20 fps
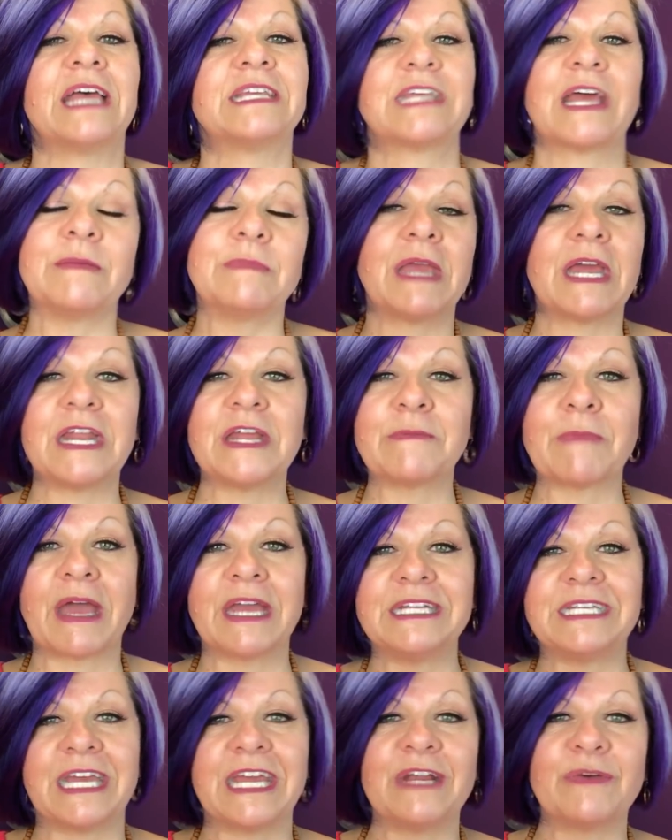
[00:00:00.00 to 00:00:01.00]
as I'm getting my
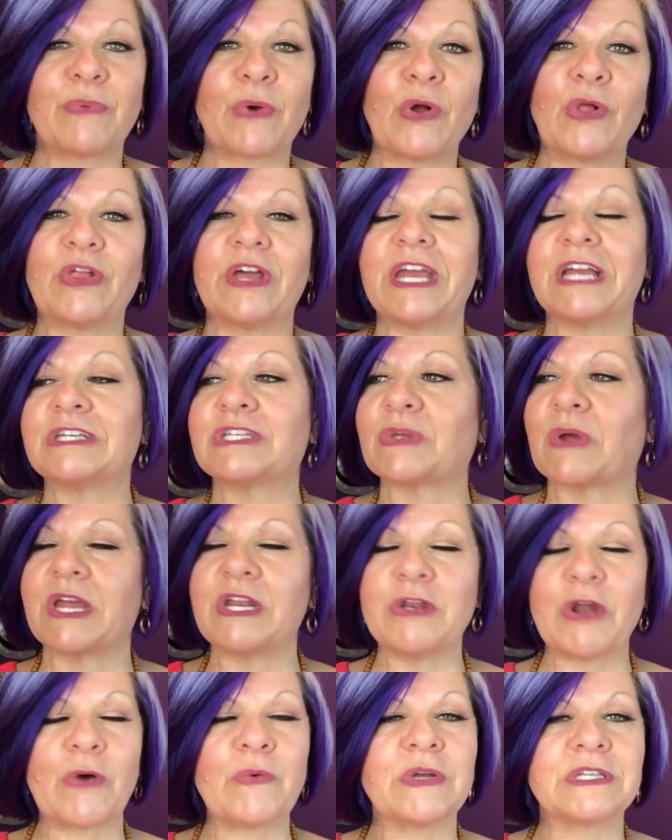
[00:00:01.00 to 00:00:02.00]
day rolling, so I
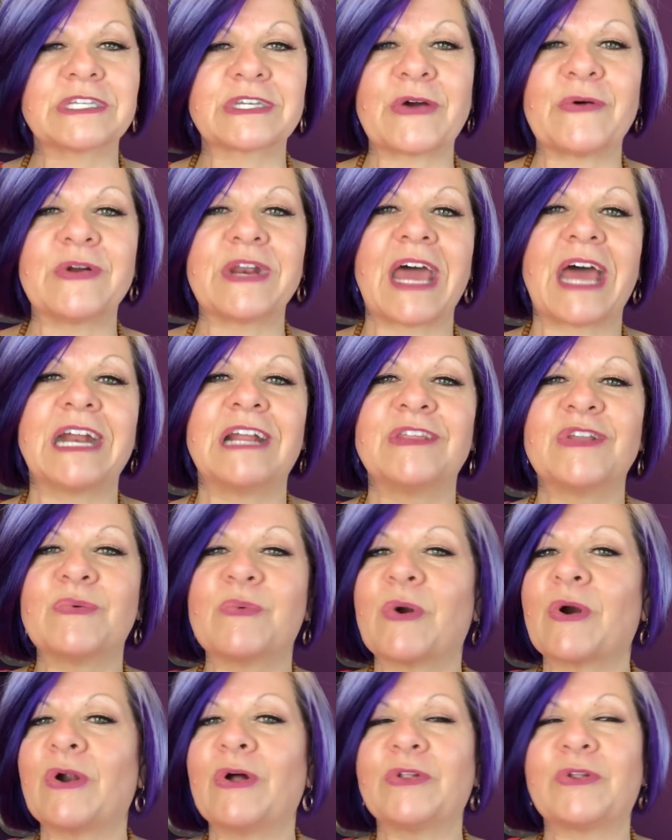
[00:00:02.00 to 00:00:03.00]
know what's going on in the
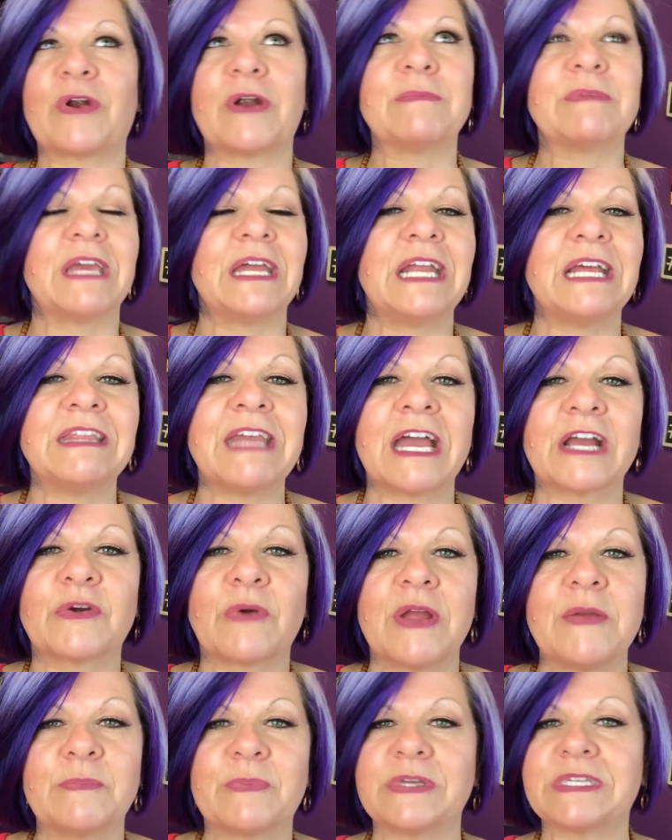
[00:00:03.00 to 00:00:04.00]
world, or I'm getting that
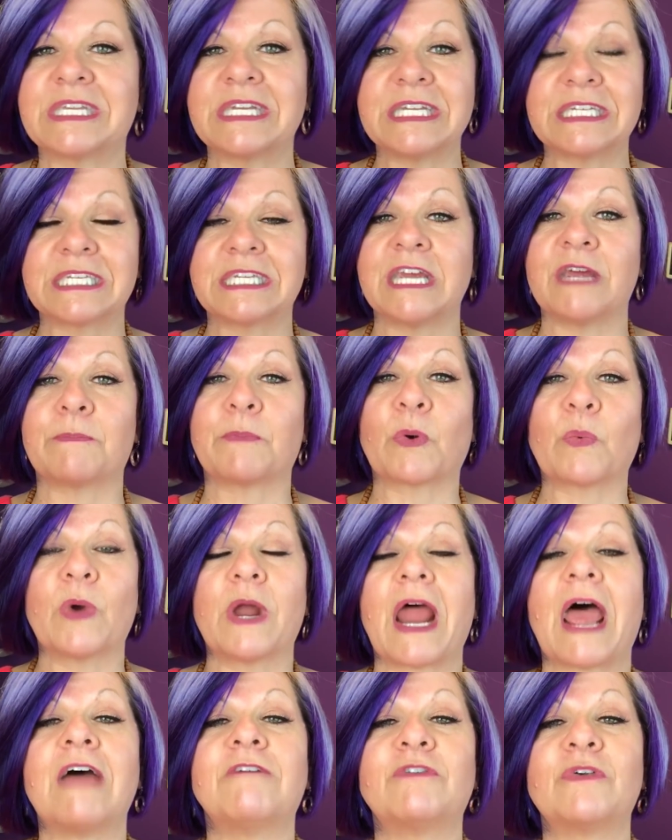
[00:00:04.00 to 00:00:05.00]
great business tip, or
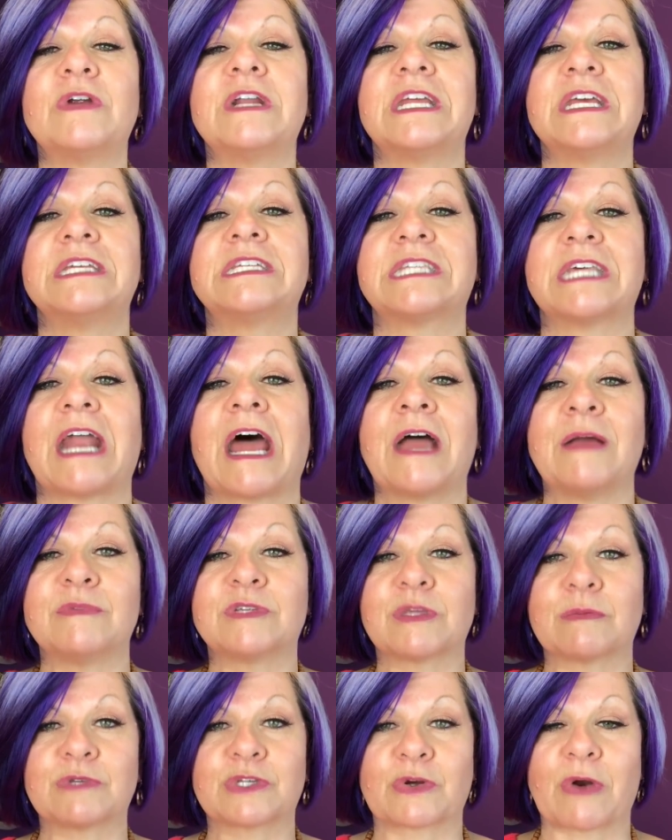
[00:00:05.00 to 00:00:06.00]
whatever it is that I'm
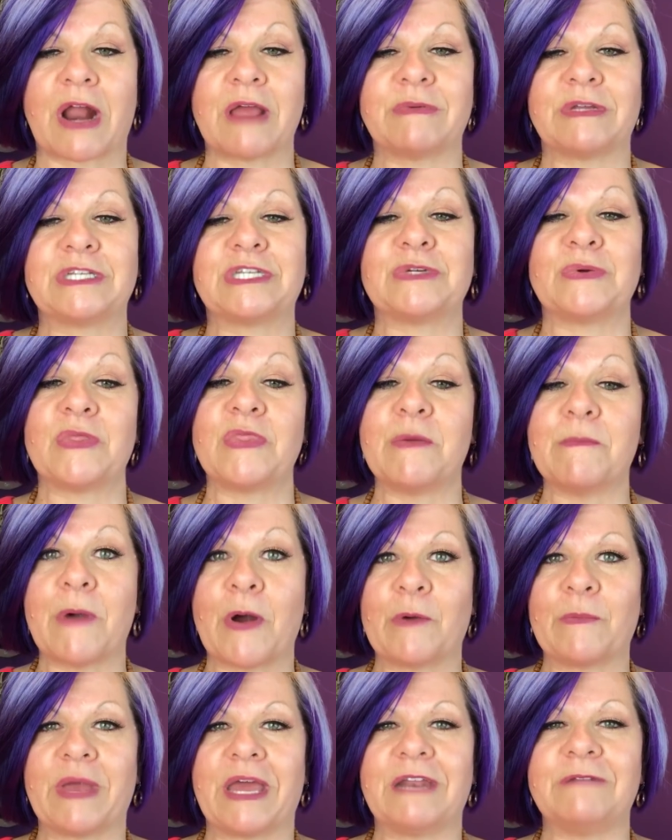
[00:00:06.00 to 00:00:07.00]
subscribing to in the
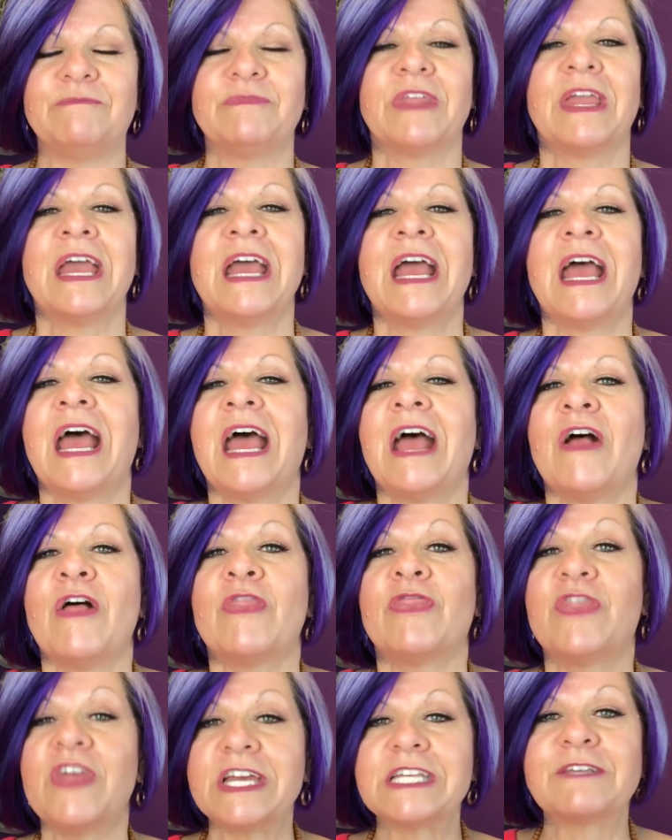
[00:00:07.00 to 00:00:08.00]
moment.
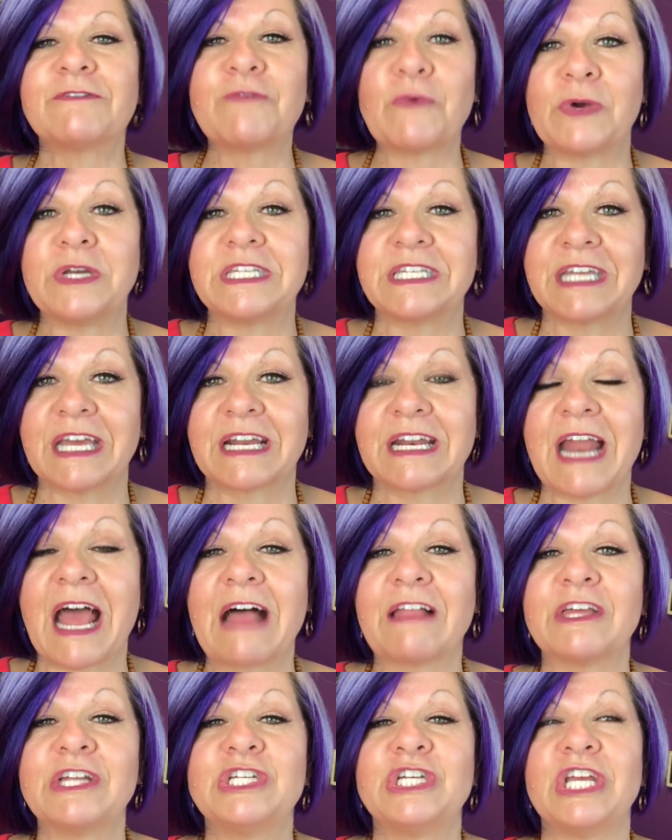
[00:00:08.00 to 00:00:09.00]
This voice
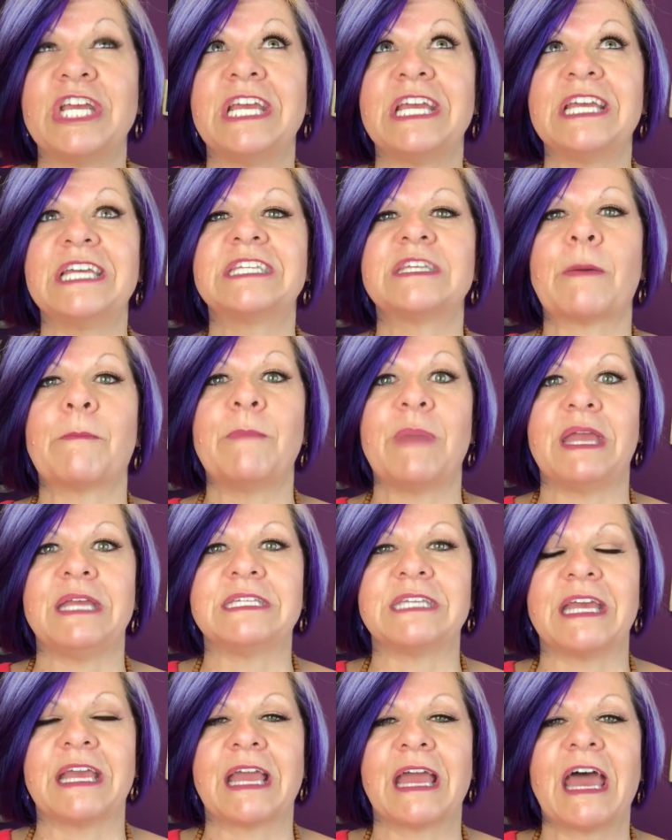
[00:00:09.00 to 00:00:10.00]
technology is
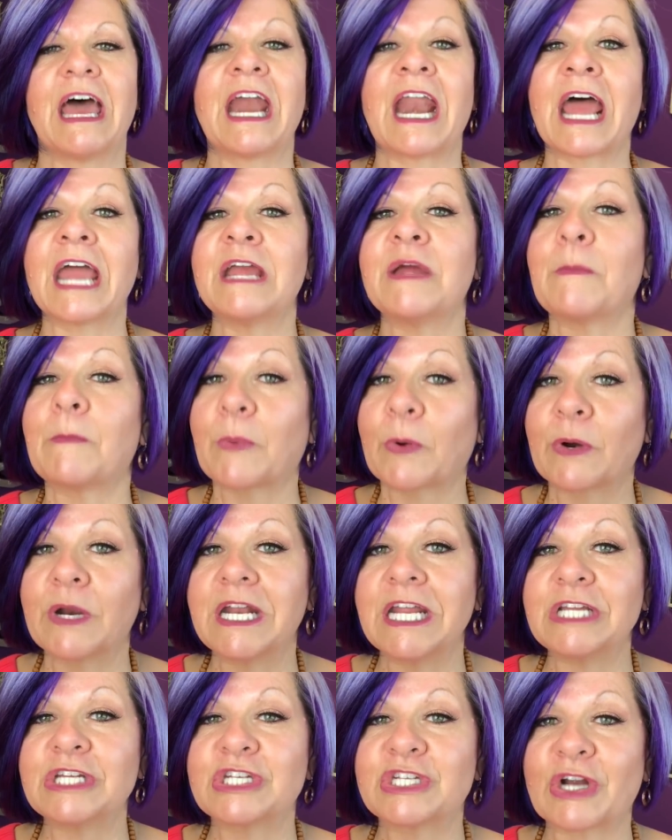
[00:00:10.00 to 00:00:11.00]
amazing, and I am
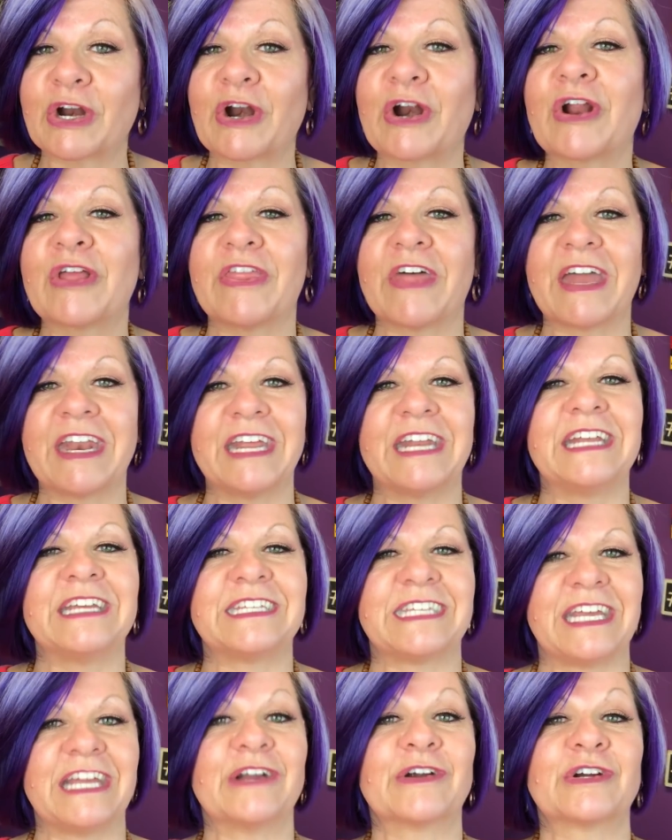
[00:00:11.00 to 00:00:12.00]
pretty sure that it
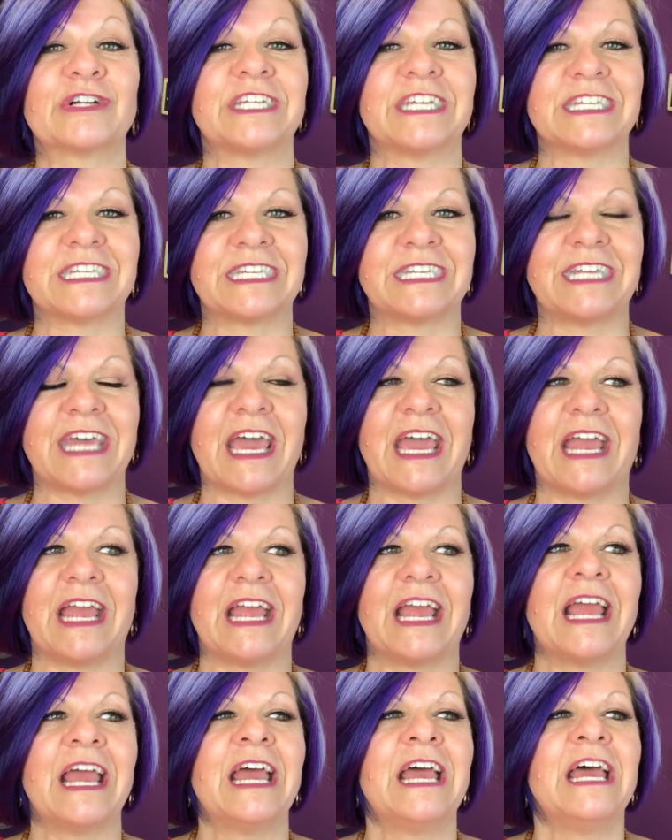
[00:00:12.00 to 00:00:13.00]
is here to
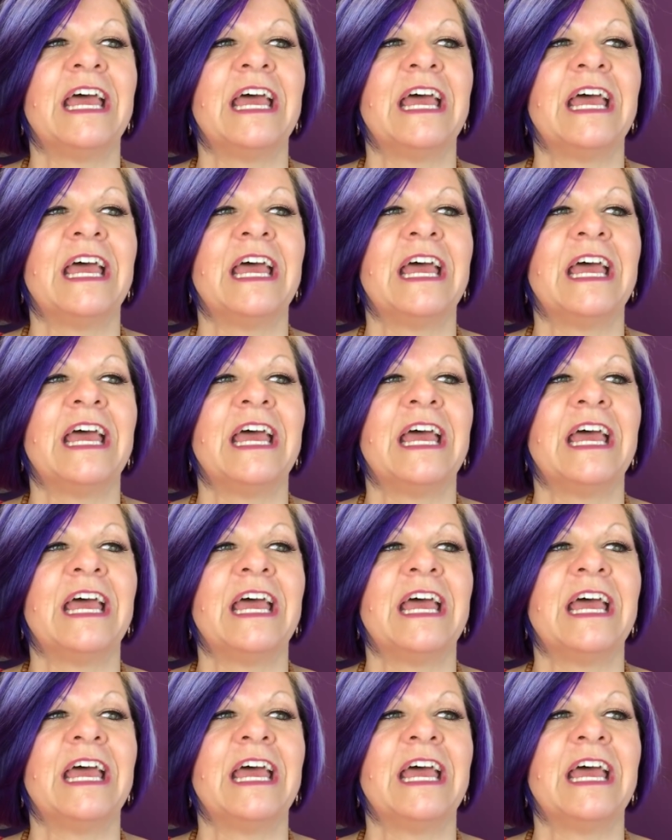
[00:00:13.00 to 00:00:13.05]
stay.